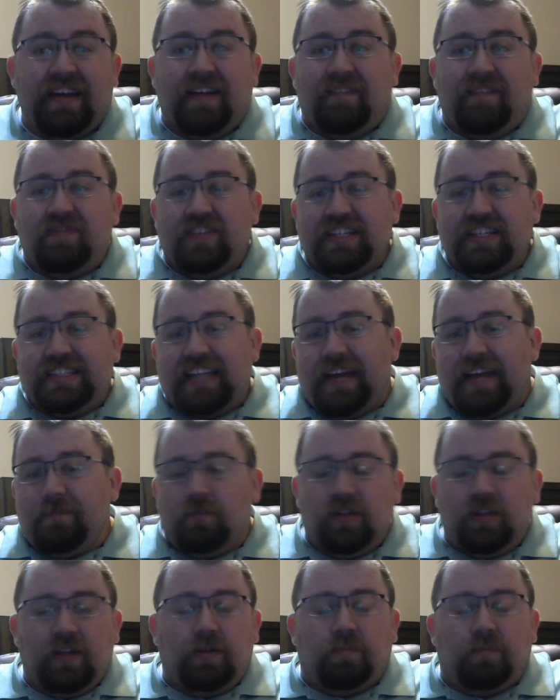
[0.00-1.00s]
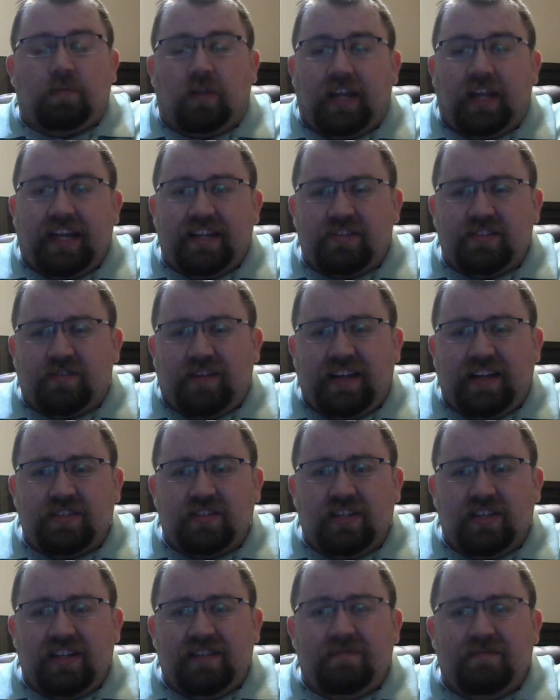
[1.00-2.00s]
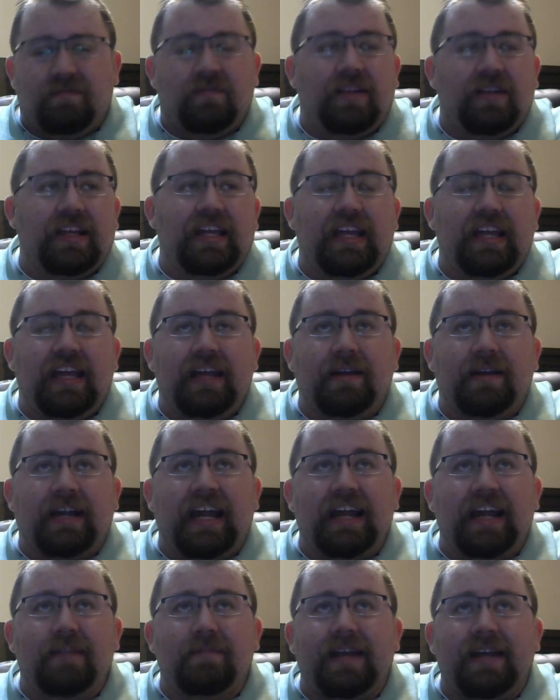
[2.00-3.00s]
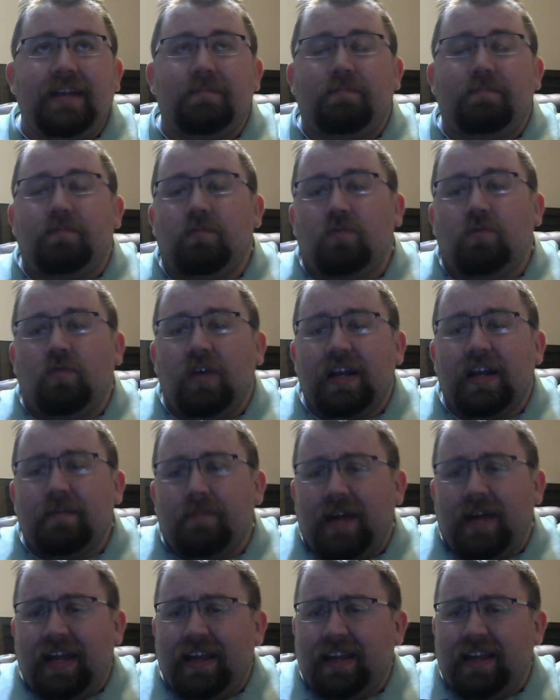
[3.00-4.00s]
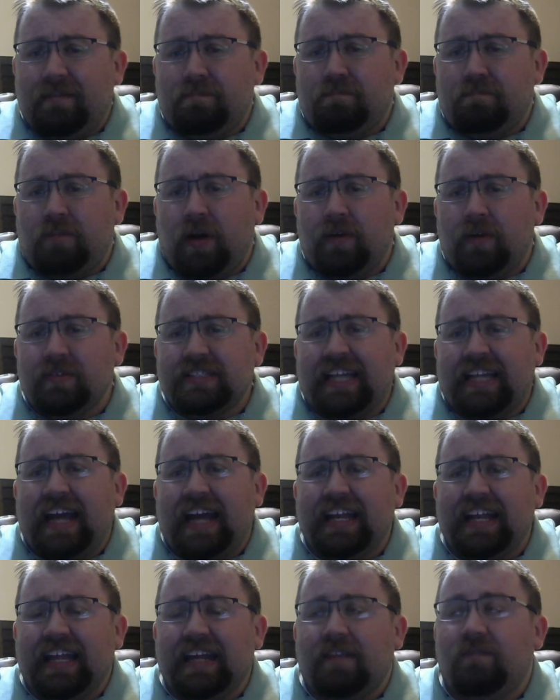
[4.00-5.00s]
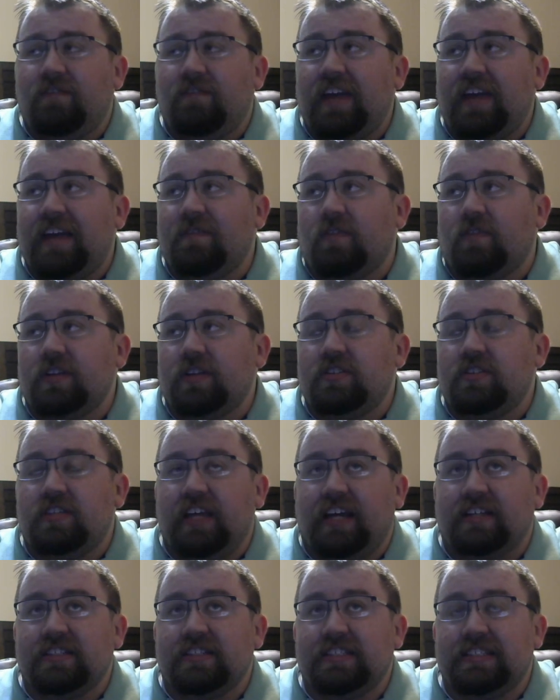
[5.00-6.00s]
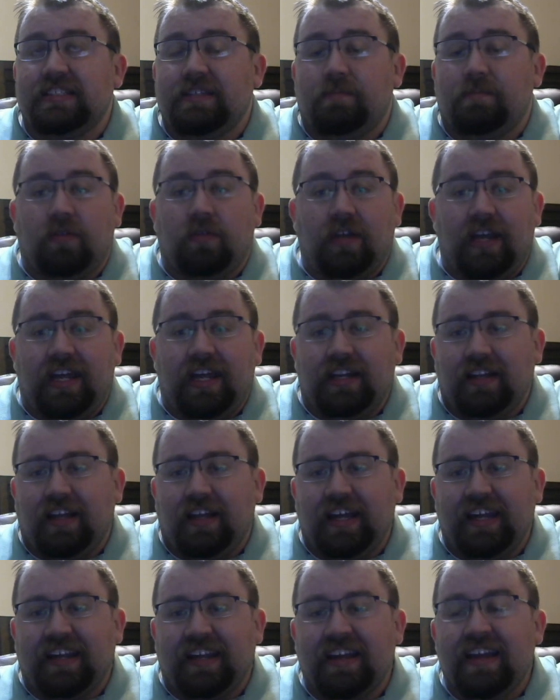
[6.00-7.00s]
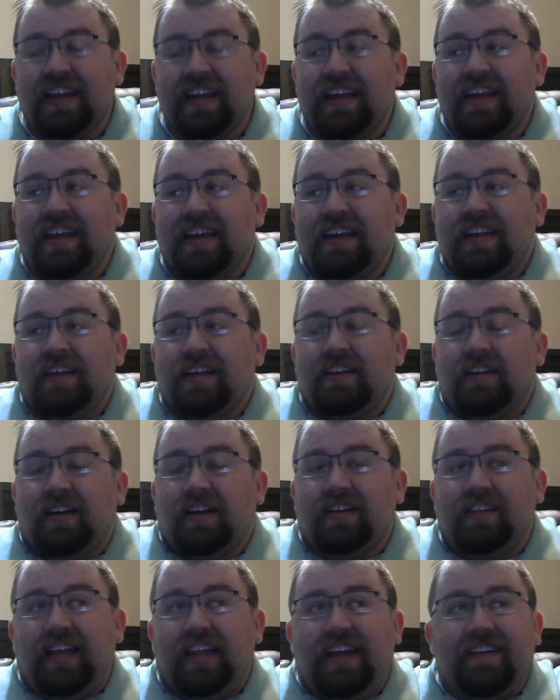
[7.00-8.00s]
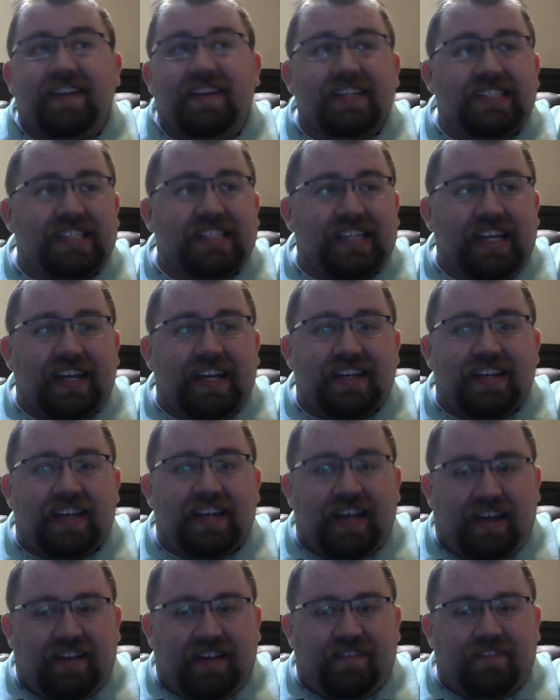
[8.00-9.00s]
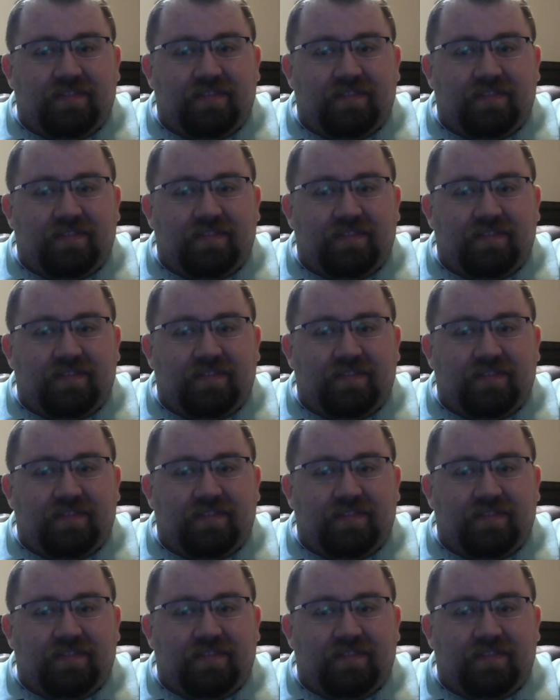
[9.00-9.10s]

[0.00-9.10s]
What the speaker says: Just that little play interaction, it kind of made it one of my post kind of like favorite decks to play. Like, hilariously enough,